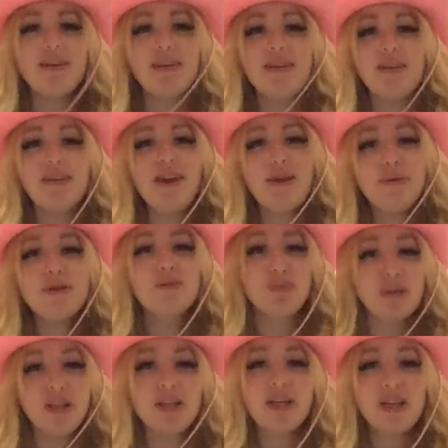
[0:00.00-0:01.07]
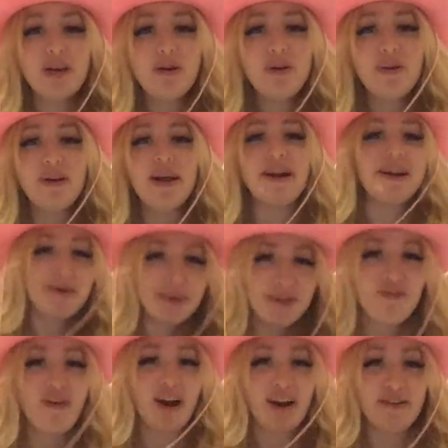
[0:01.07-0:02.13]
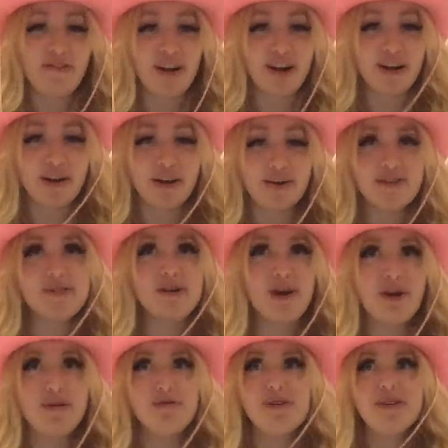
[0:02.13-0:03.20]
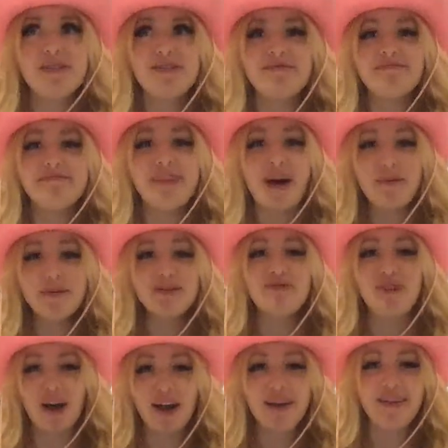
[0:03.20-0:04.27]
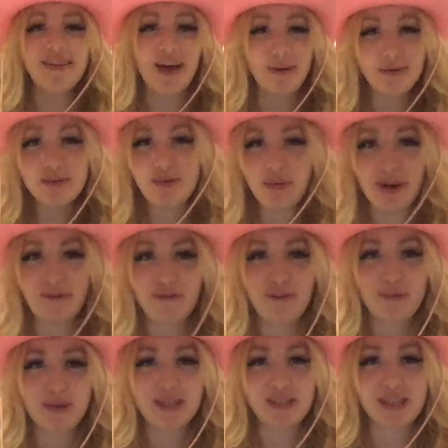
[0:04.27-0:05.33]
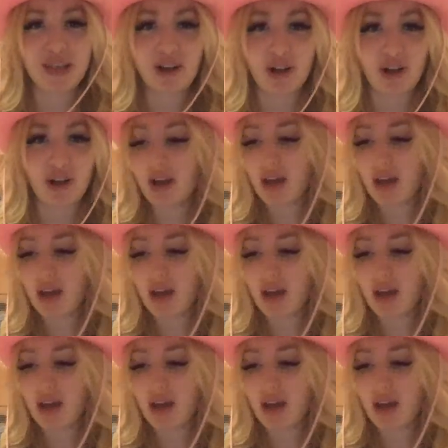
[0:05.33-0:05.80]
he was really cute and he was a firefighter. So that was fun. That was a win for me still.